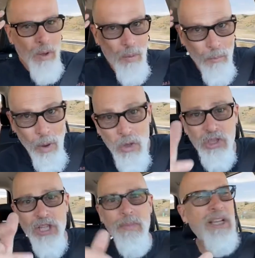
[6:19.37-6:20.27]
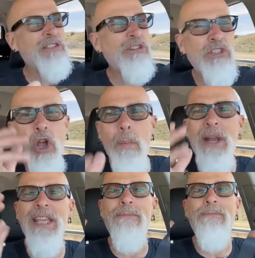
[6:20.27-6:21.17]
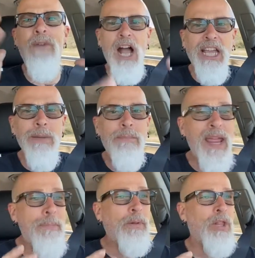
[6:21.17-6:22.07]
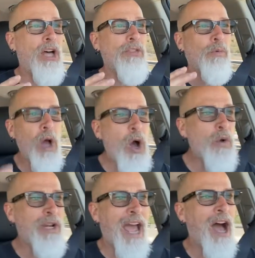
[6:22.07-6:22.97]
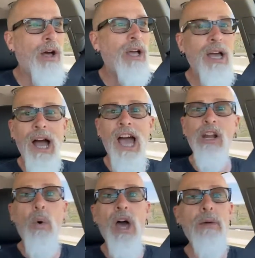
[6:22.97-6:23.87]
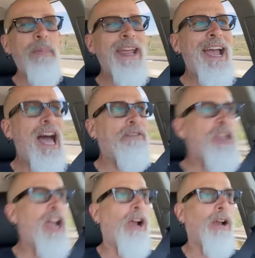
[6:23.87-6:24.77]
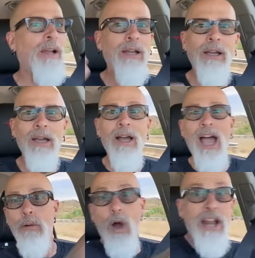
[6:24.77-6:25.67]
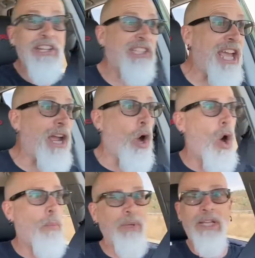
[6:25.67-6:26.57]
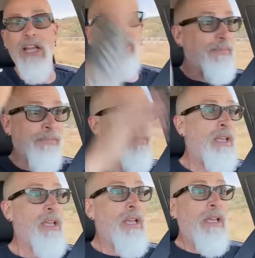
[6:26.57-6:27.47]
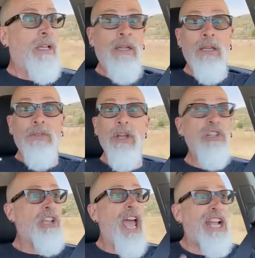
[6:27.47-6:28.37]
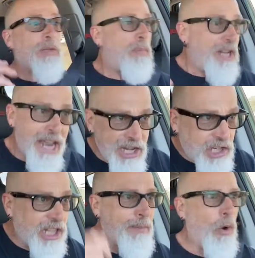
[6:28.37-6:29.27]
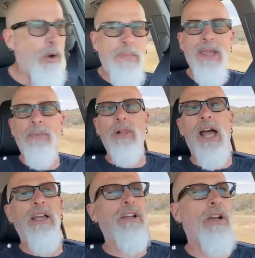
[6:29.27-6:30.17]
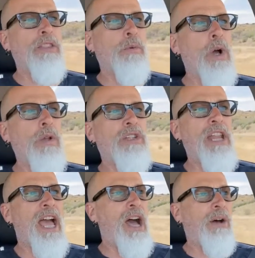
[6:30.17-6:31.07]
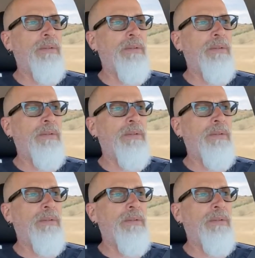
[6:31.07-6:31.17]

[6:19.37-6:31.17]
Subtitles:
Mostly because there's so many fucking people on the road now, I don't want to be out there. I want to stay home because there's exponentially more people out here on the roads now.